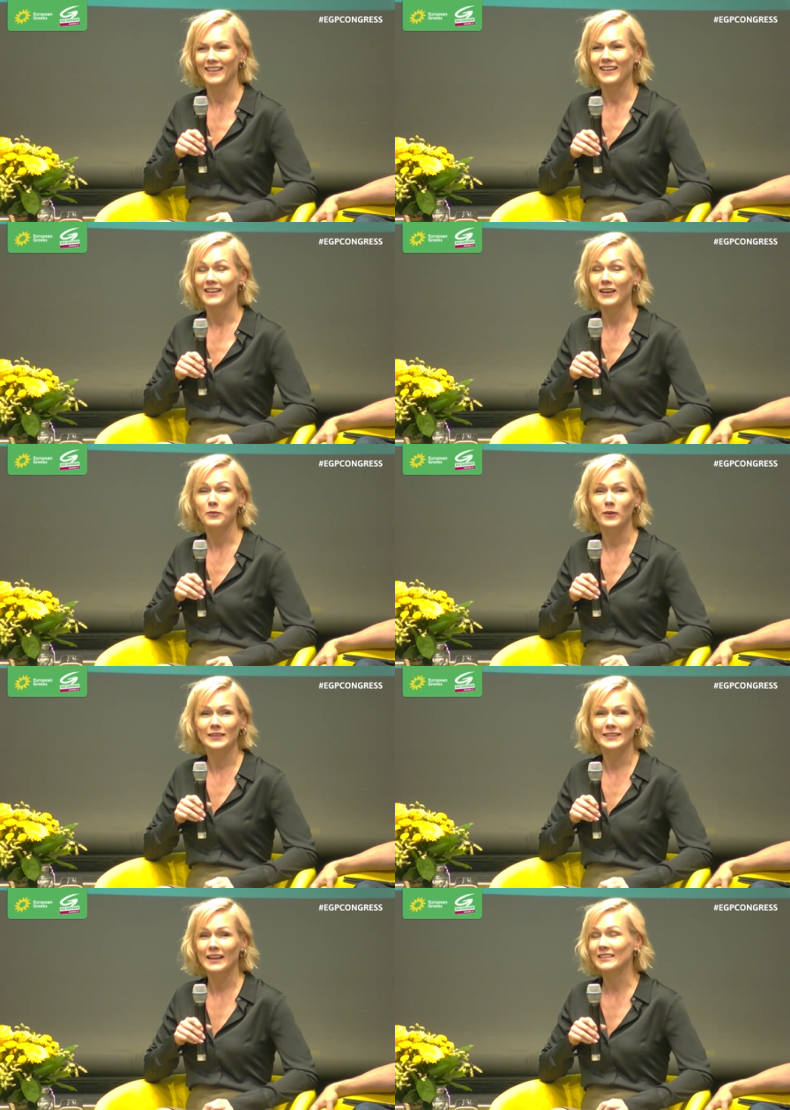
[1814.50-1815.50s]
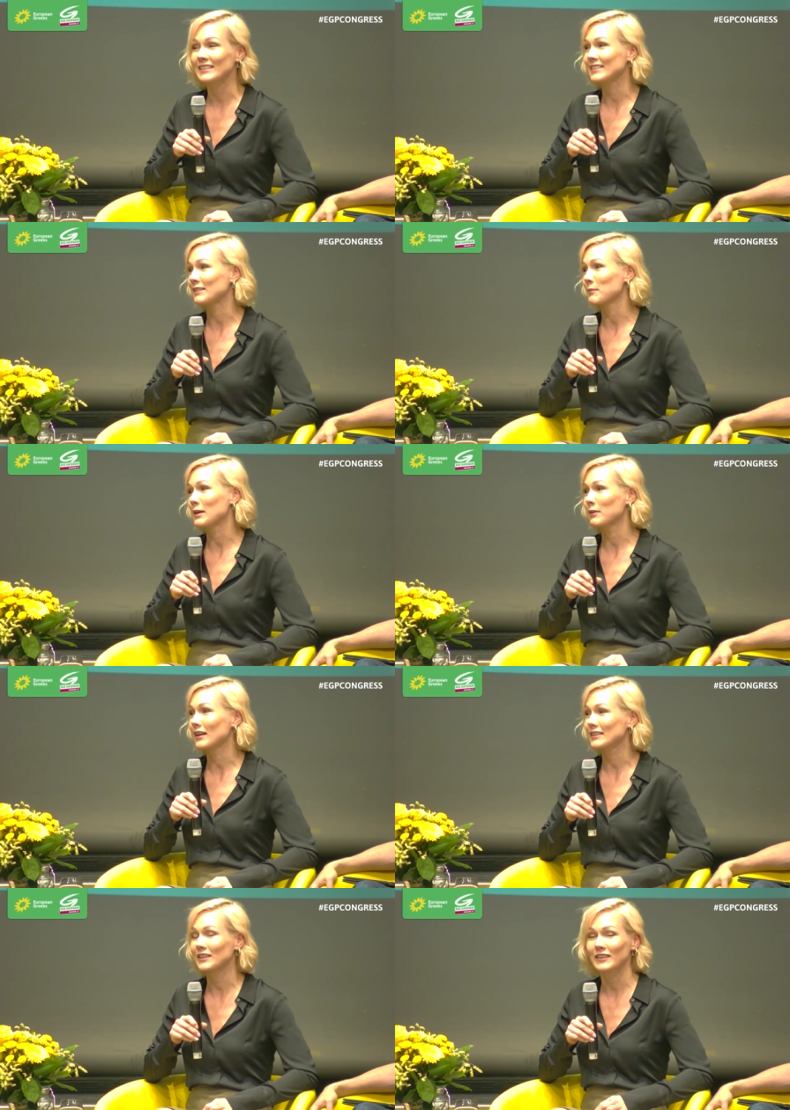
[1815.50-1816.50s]
Not in one sentence, and maybe
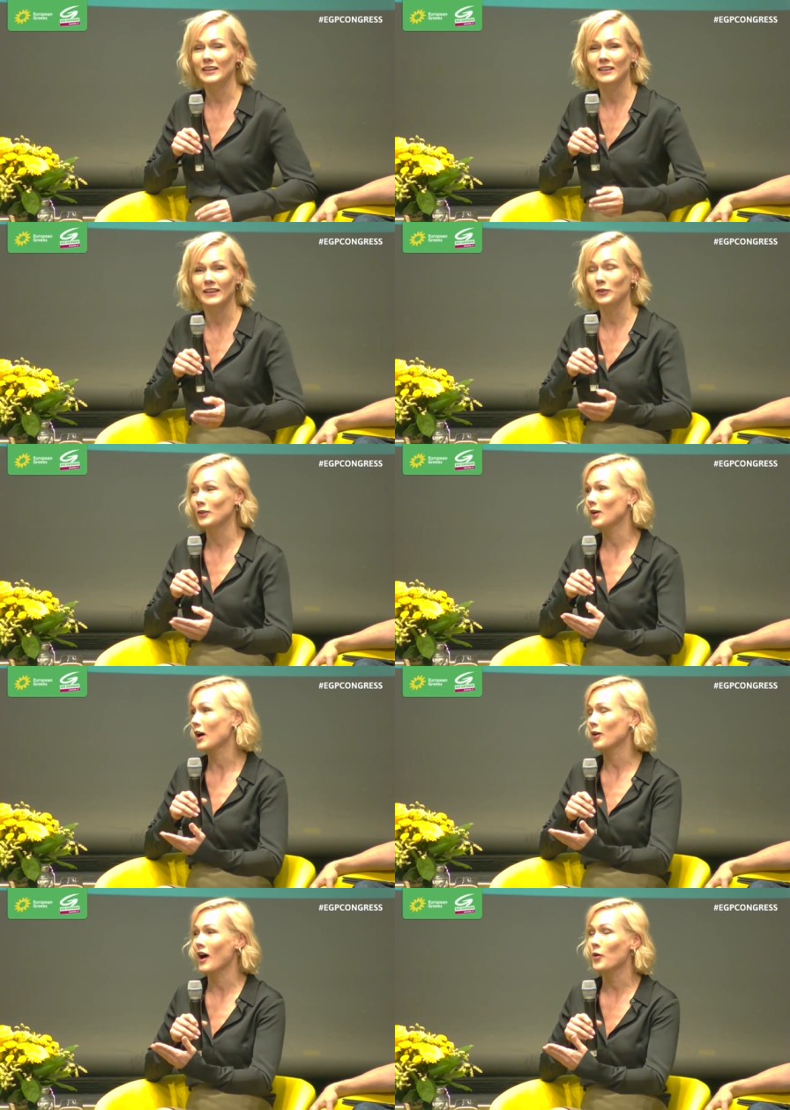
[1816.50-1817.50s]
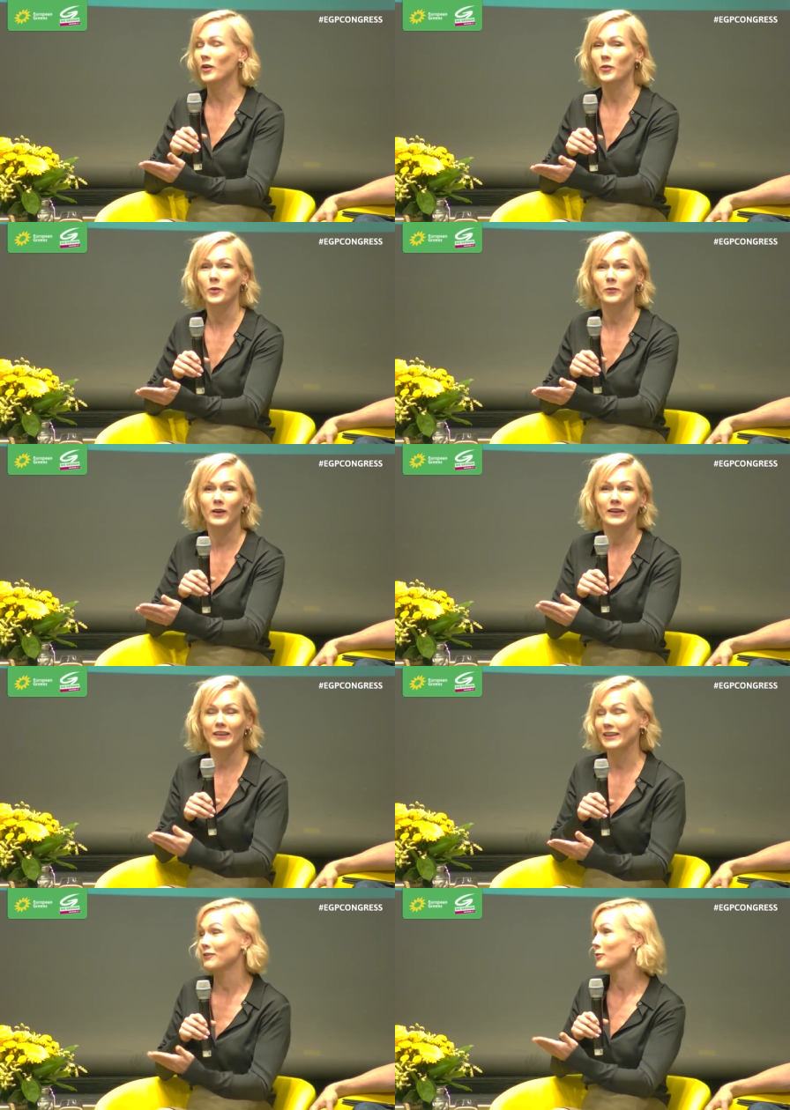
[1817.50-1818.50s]
not even in, you know, hour,
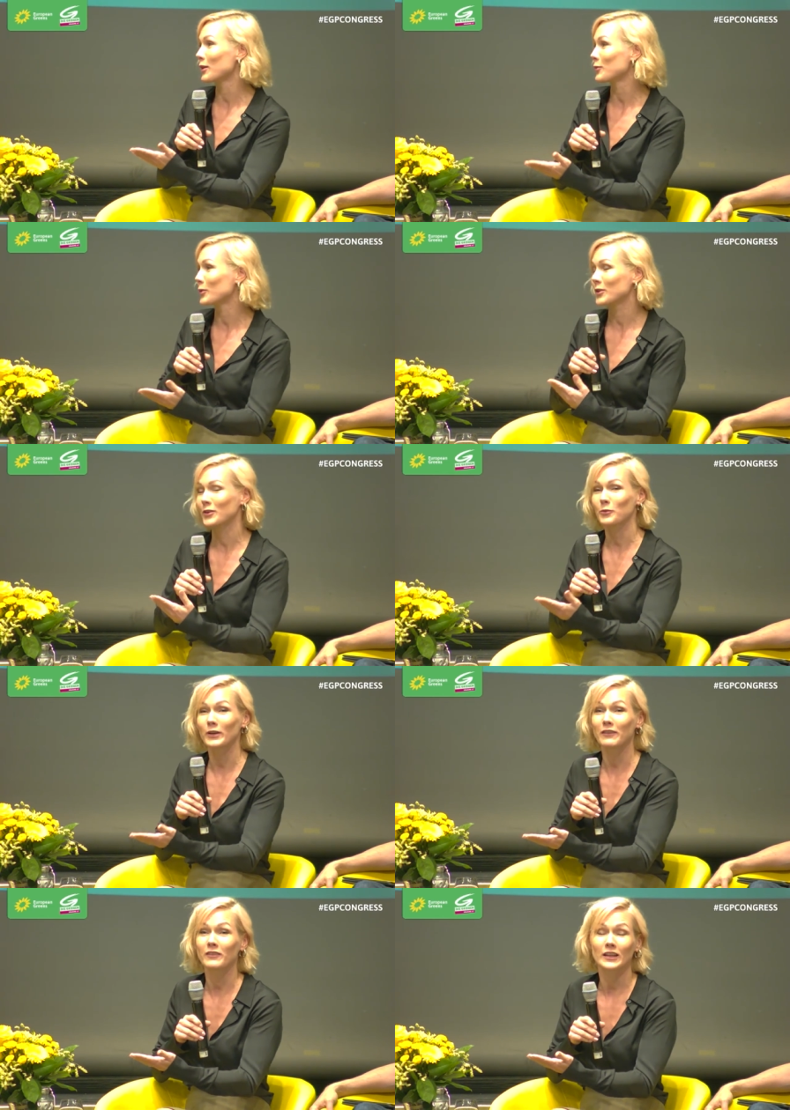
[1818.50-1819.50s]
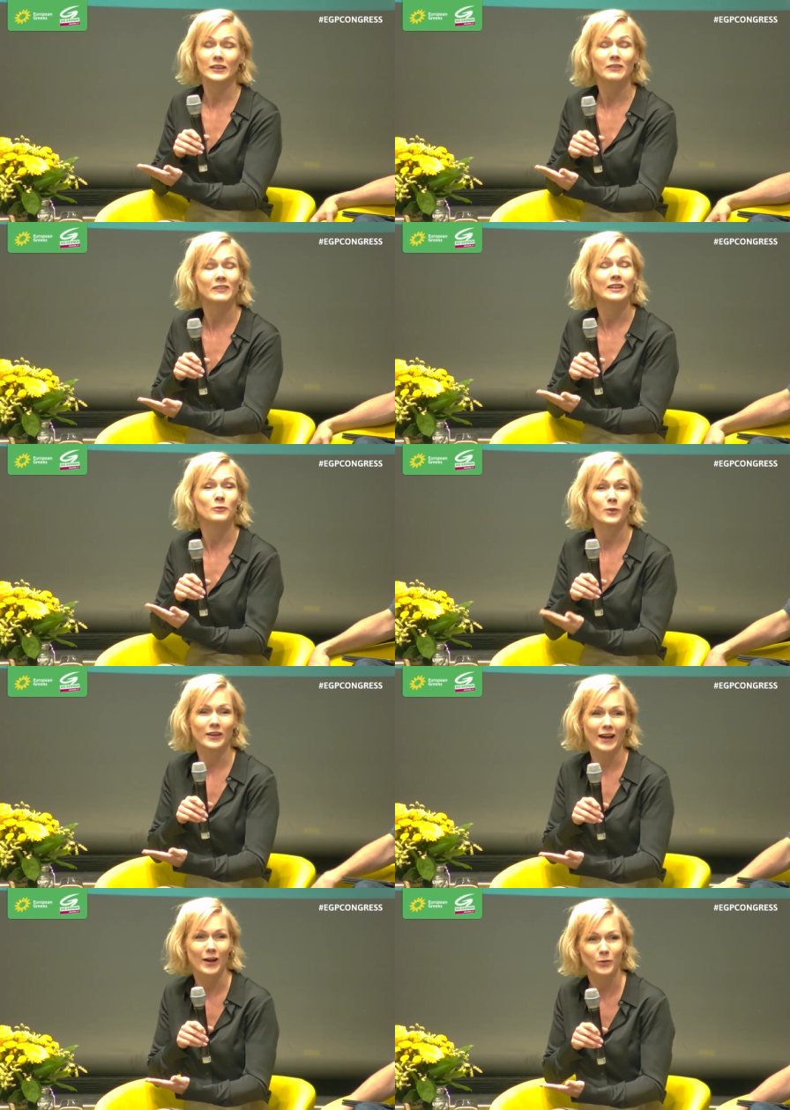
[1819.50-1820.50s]
even one word, or even not even in
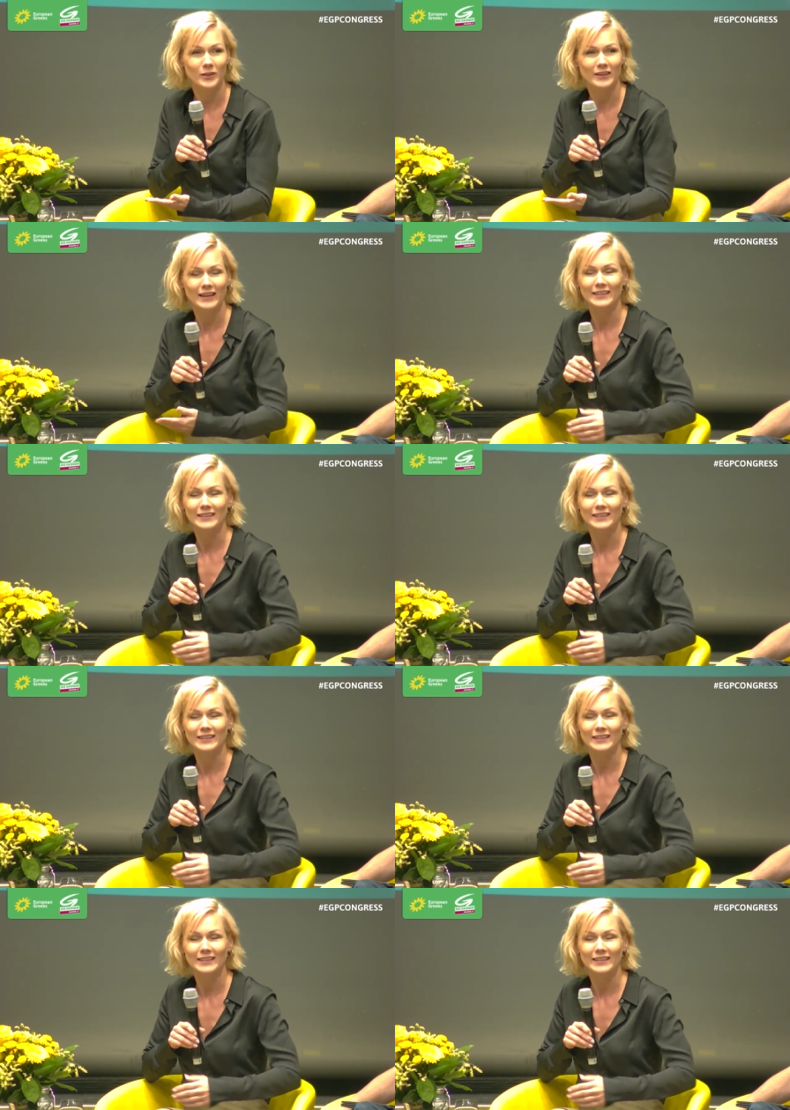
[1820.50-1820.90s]
1 hour that